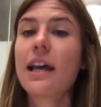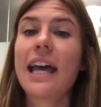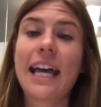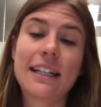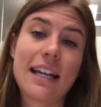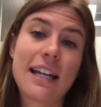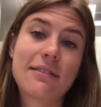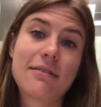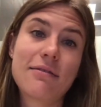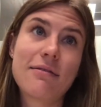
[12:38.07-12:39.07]

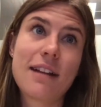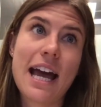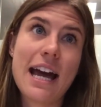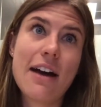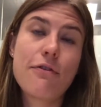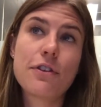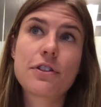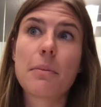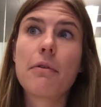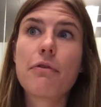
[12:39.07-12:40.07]
and have
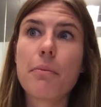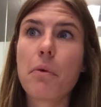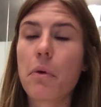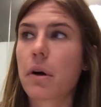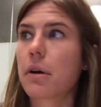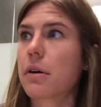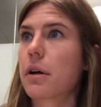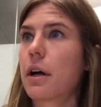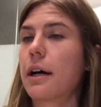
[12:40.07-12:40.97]
some of the more